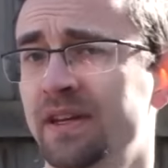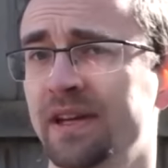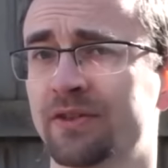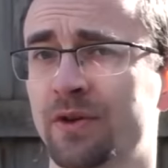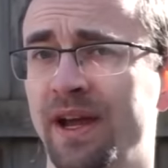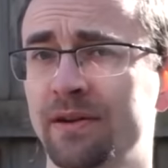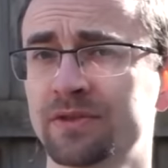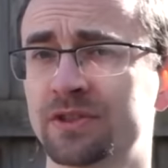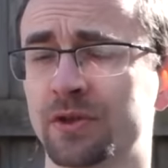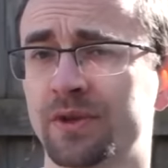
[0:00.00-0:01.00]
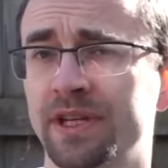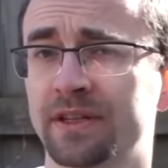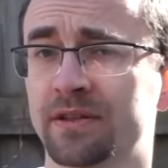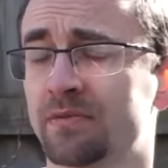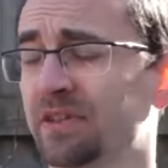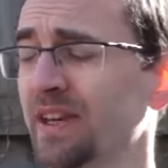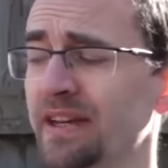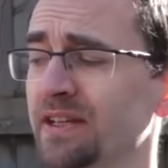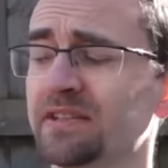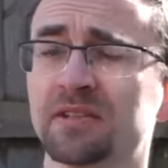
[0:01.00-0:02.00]
If you're outer joining the
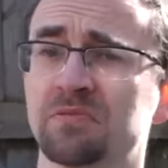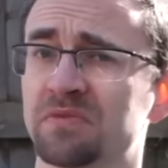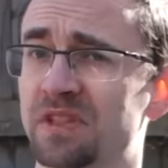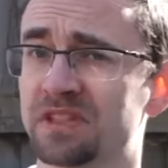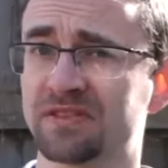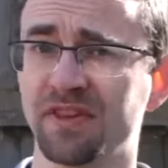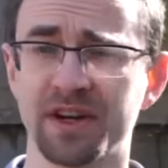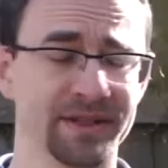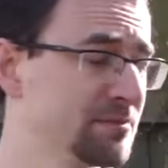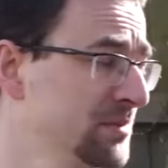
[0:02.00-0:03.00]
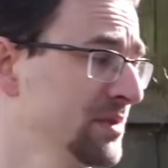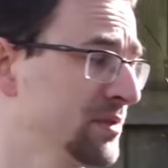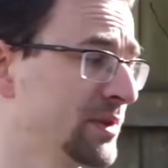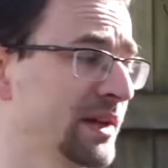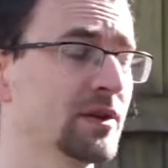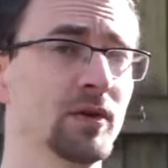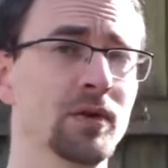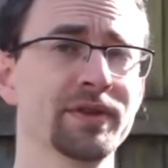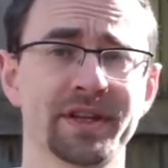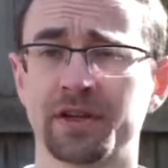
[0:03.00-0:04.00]
teddies, this is fine. You'll get
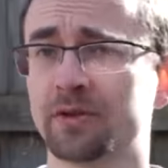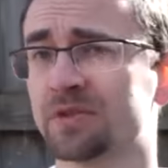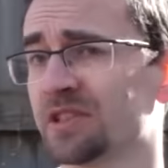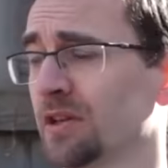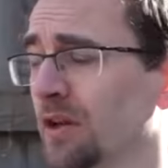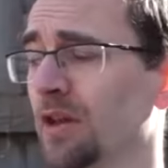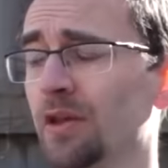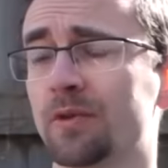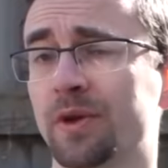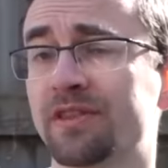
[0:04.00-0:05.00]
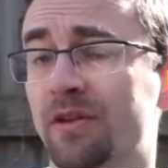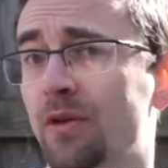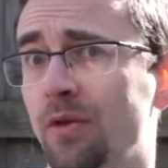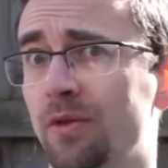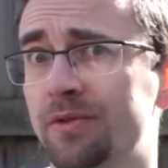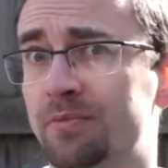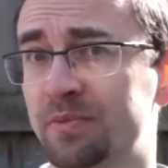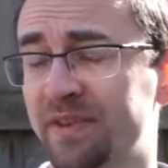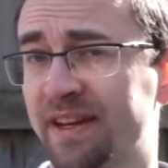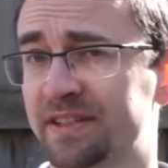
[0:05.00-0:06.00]
all the cubes along with all the
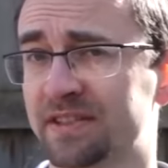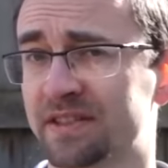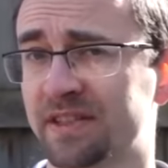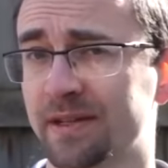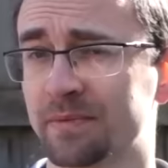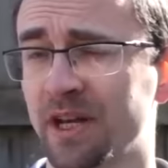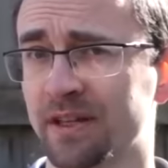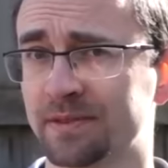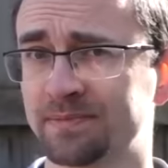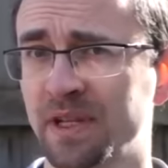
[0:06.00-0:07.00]
teddies of the same color.